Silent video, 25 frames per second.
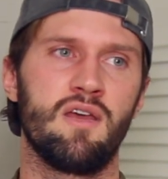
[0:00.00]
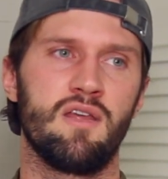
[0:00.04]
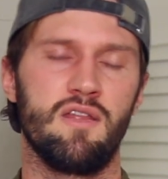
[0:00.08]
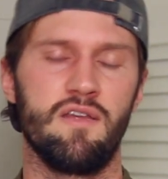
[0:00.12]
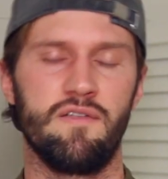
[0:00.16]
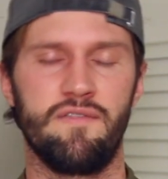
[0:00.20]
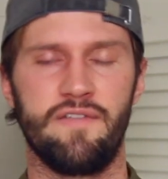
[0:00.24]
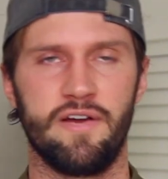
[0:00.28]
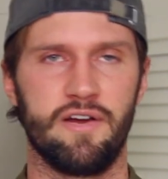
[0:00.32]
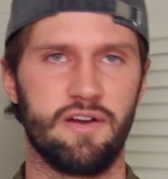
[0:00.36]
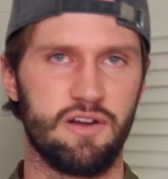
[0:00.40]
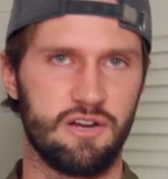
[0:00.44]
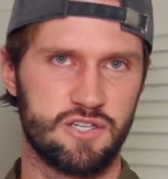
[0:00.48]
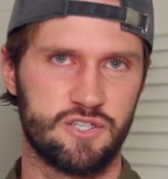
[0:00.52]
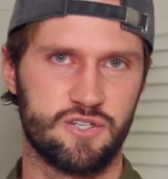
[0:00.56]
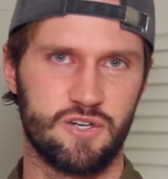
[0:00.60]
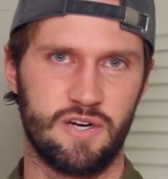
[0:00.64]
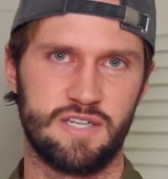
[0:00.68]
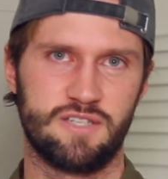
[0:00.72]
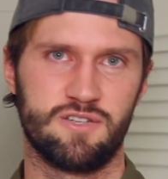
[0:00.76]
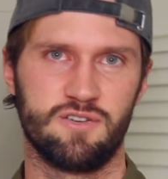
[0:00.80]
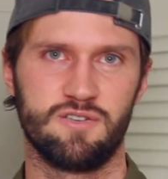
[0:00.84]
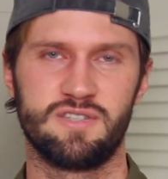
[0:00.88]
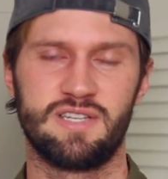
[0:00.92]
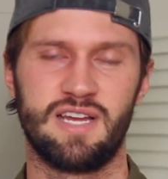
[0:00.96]
the various
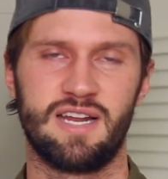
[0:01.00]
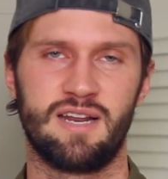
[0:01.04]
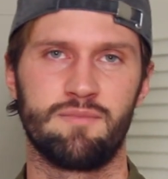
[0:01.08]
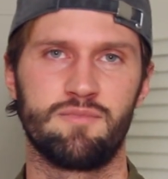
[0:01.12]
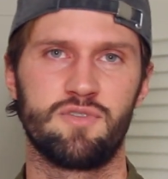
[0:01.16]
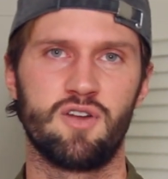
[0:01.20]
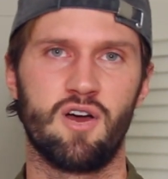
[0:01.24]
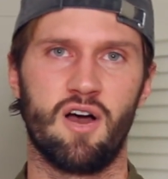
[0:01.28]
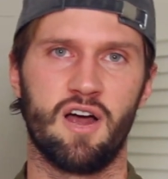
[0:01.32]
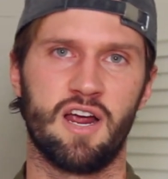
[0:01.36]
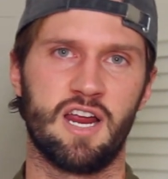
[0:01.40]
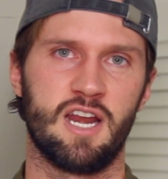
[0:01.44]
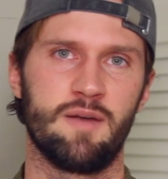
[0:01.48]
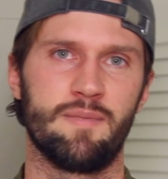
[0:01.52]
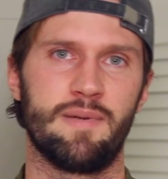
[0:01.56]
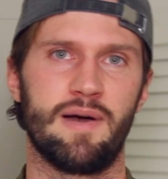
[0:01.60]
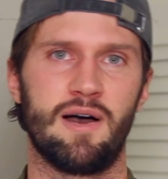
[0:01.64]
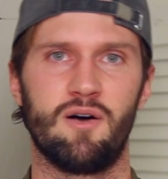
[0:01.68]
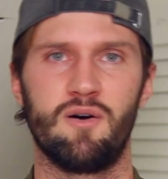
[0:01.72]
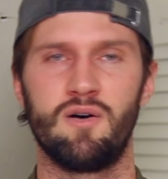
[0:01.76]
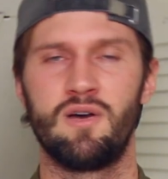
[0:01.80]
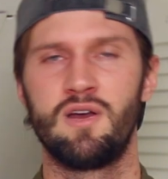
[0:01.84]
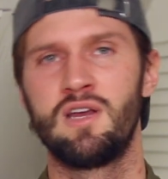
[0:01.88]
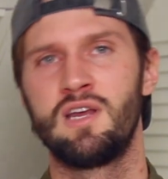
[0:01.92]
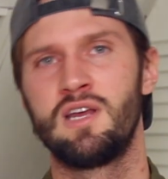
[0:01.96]
stressors that I'm talking
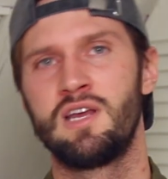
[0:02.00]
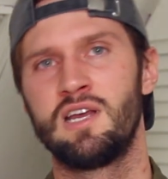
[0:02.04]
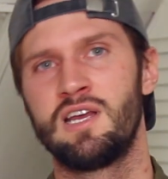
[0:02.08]
about.